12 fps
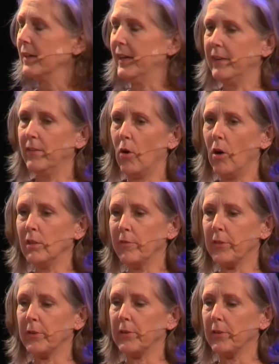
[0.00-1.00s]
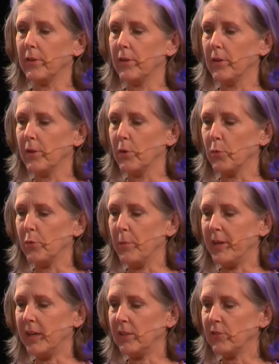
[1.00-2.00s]
And all of the
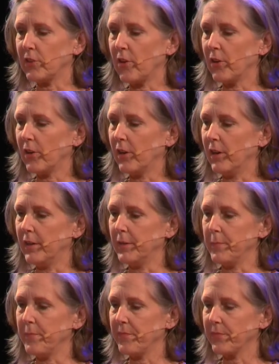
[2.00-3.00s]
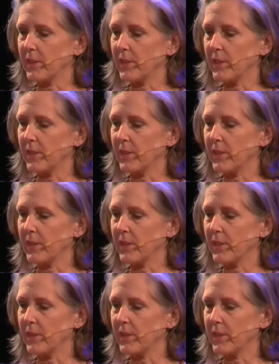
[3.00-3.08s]
remains are um,